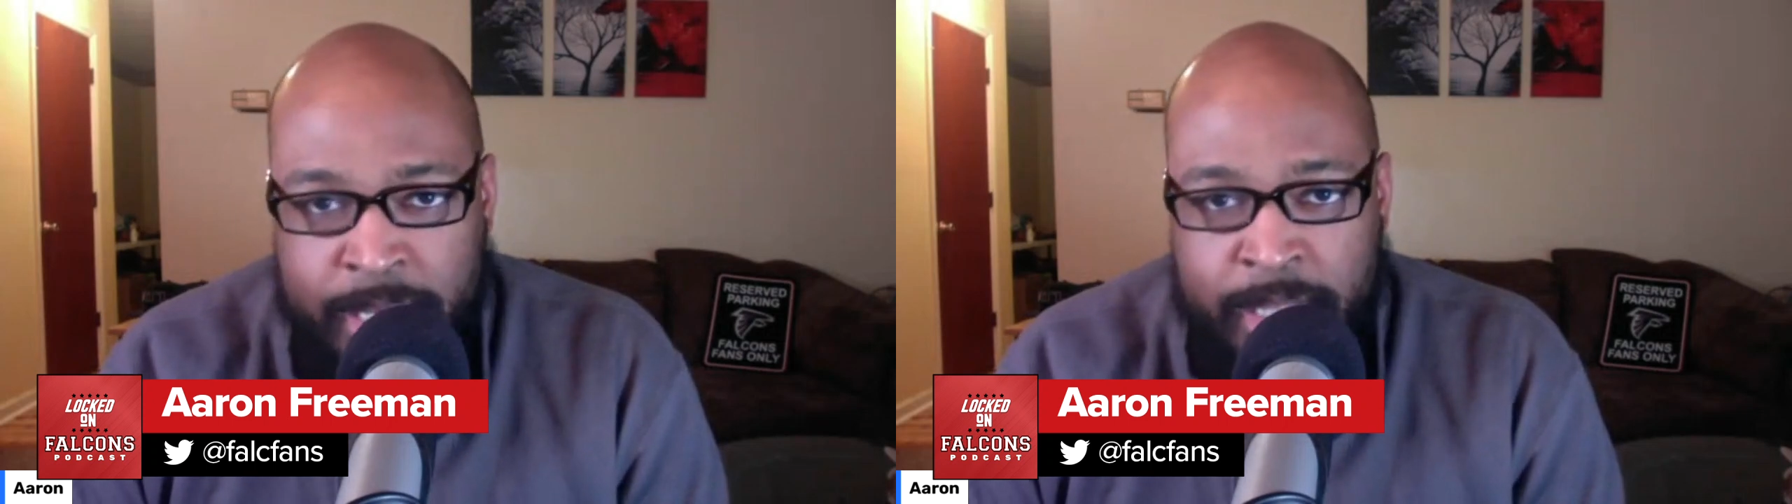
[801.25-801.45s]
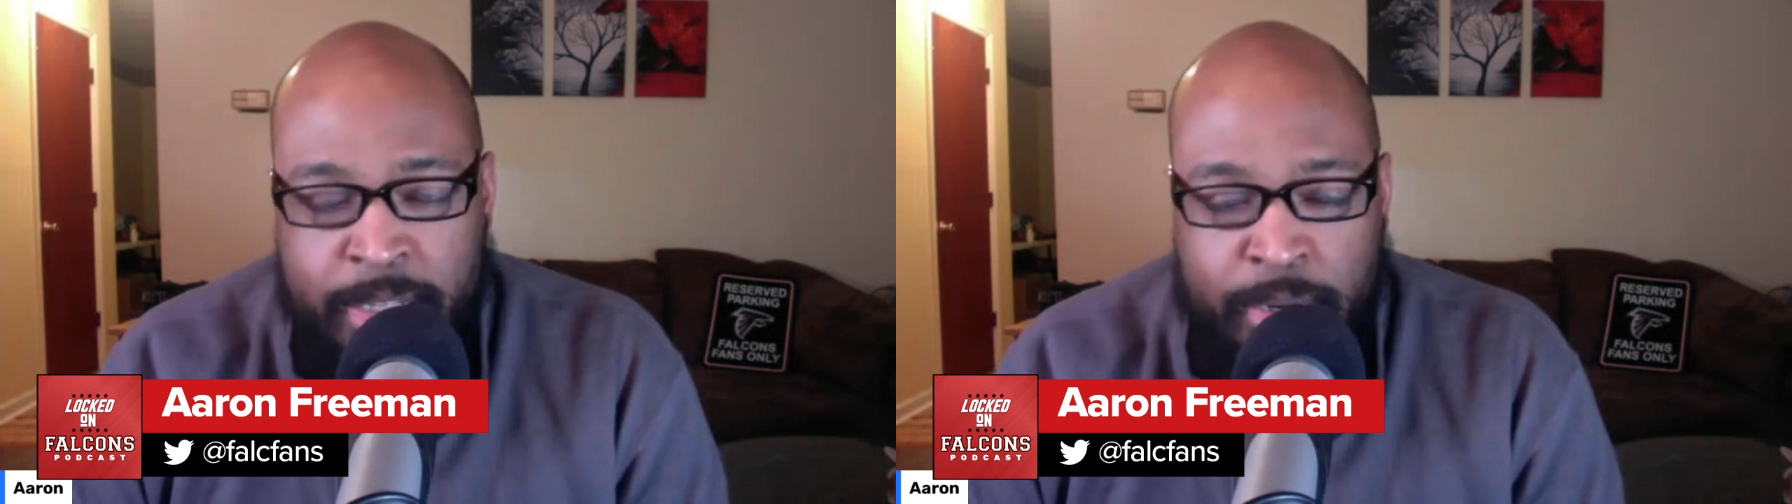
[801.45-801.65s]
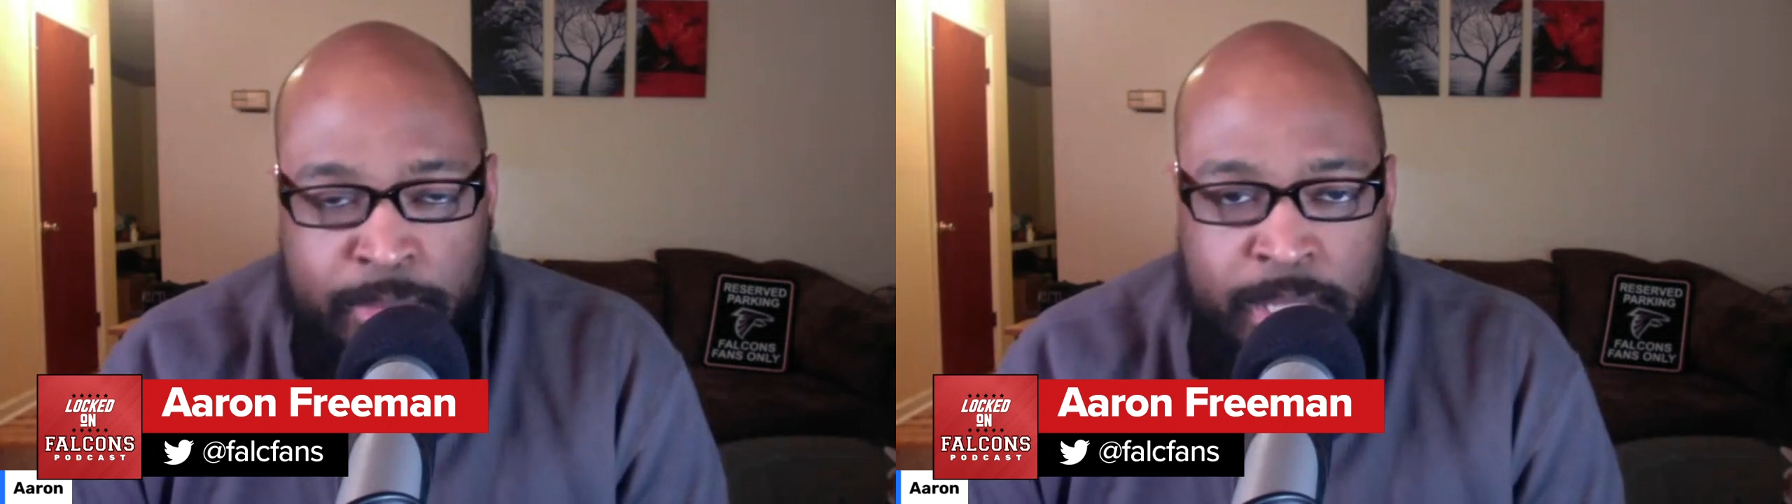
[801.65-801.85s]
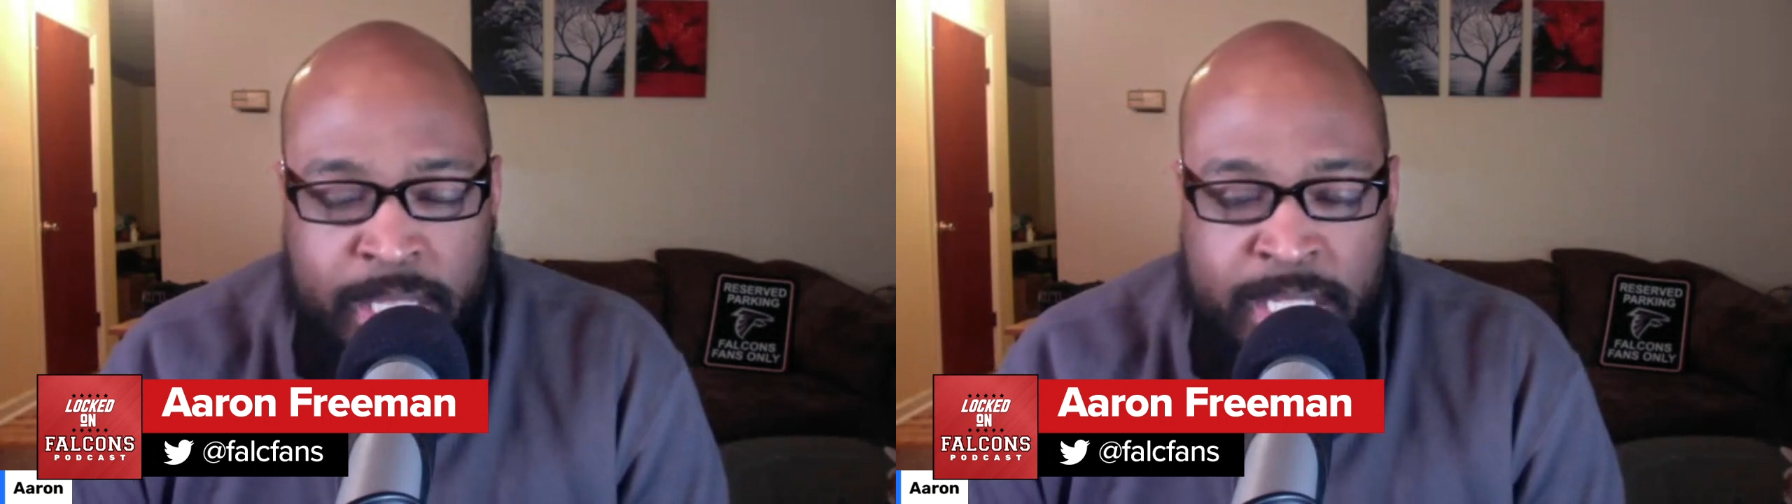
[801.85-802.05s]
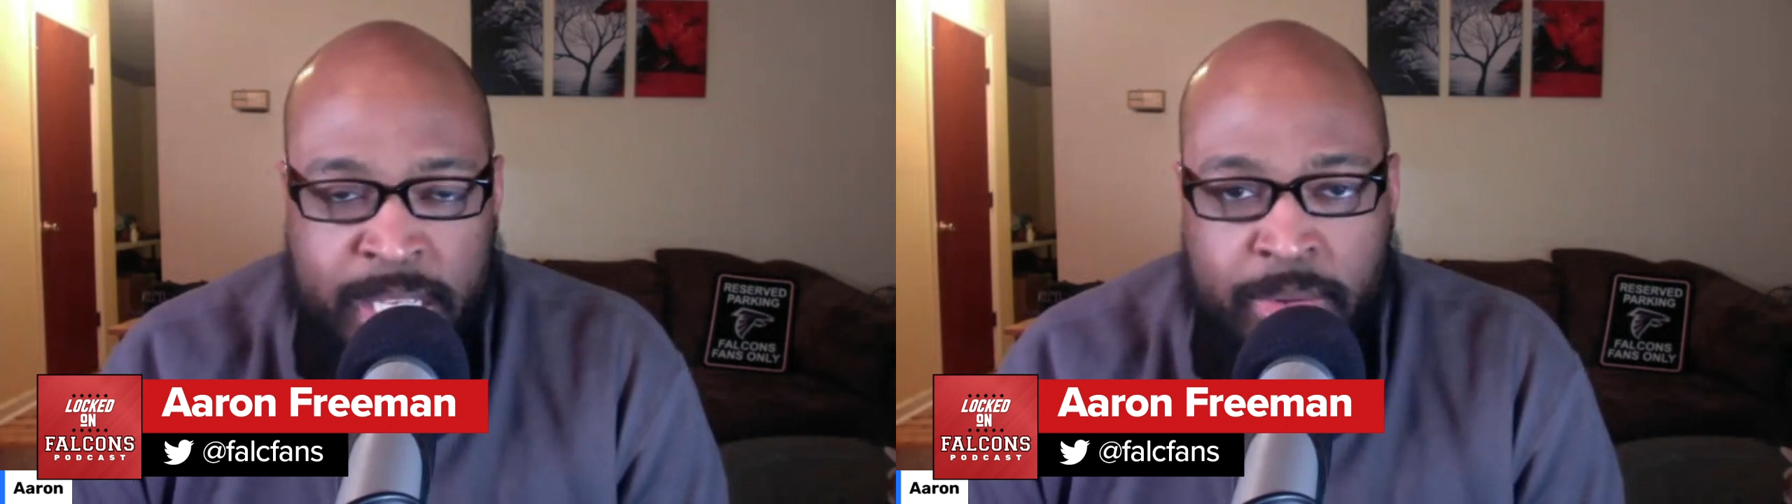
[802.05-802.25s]
in terms of the
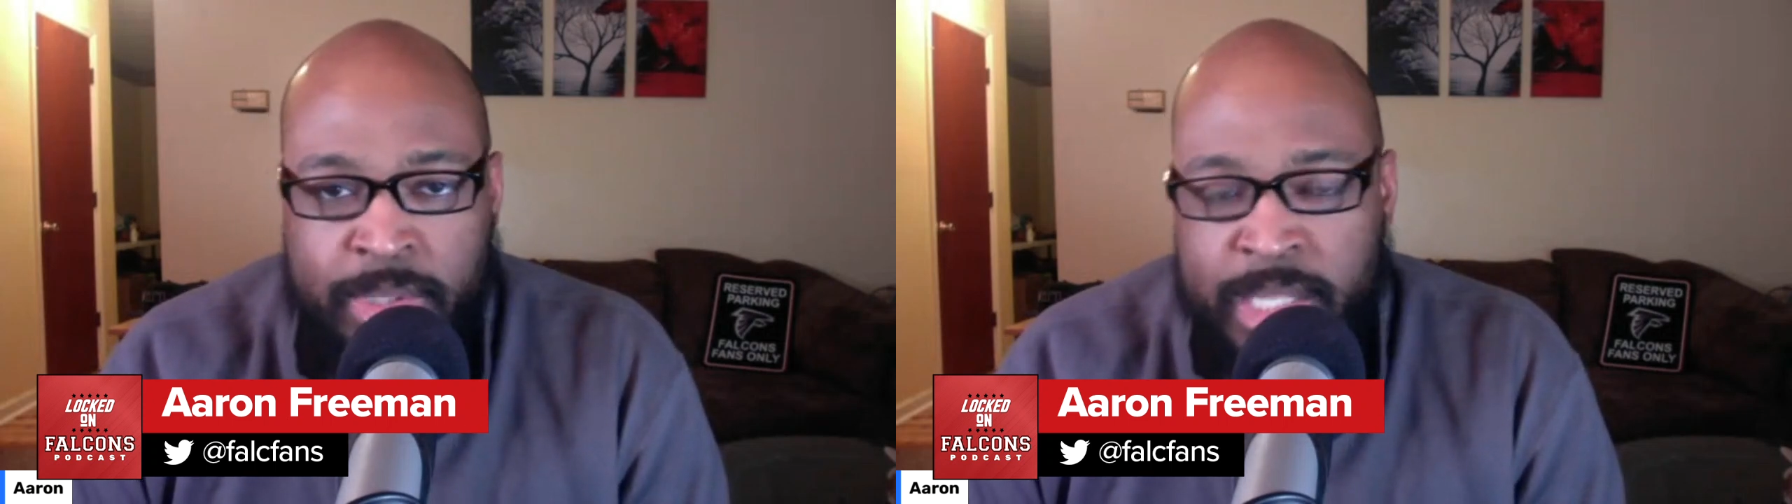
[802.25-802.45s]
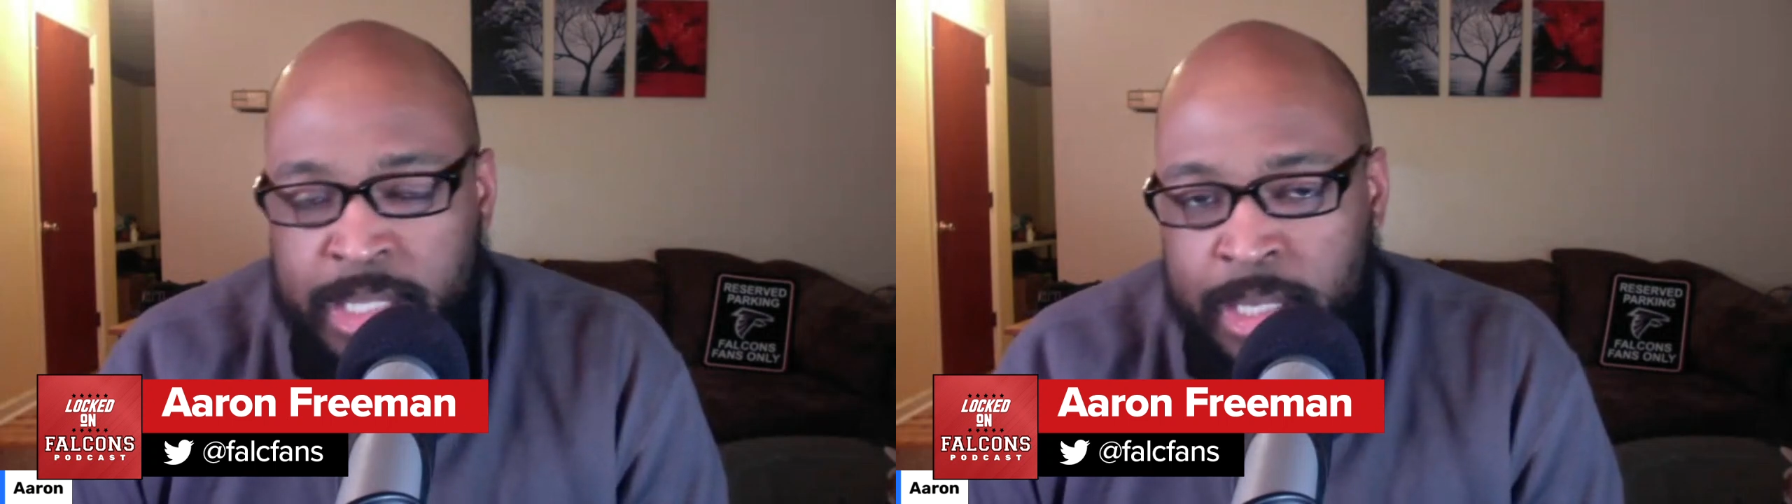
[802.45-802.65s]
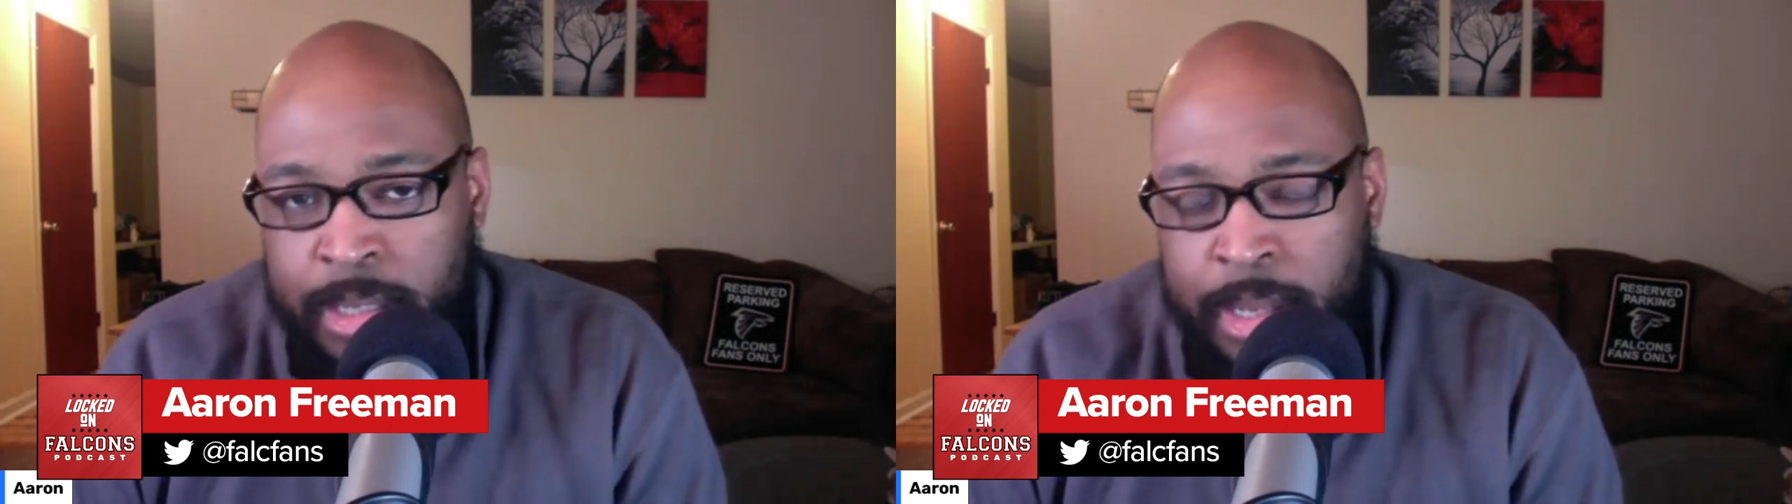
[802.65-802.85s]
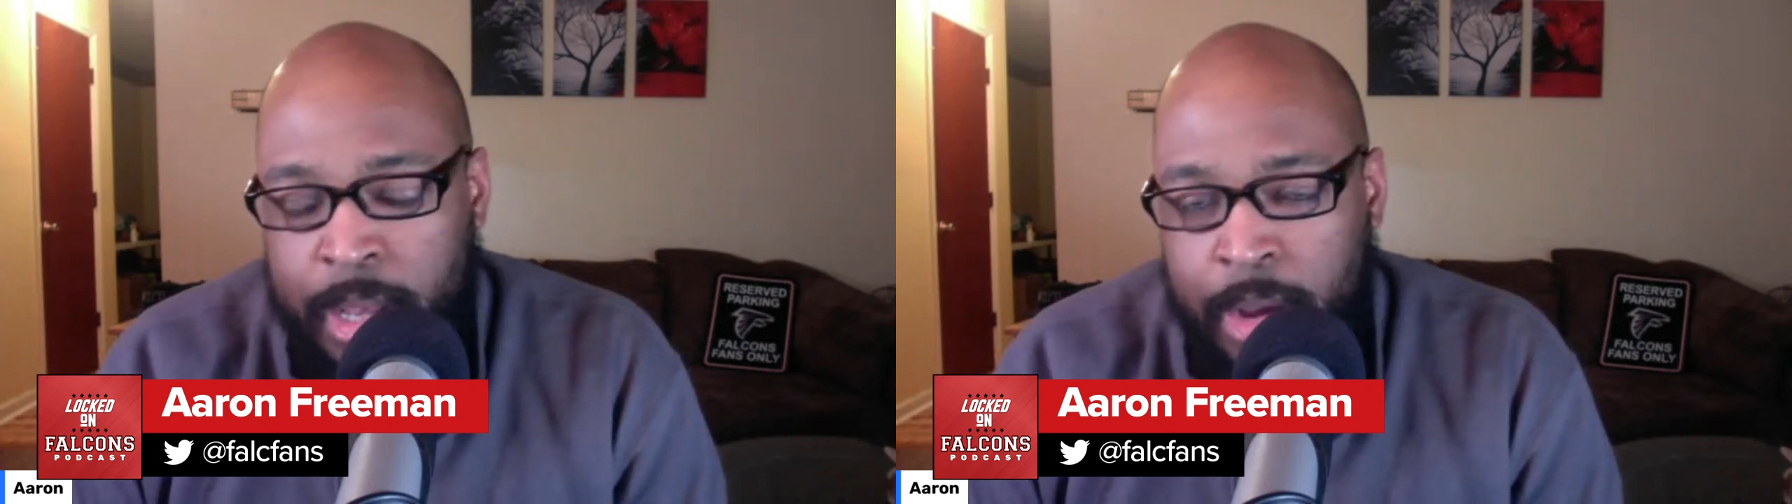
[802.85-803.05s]
single season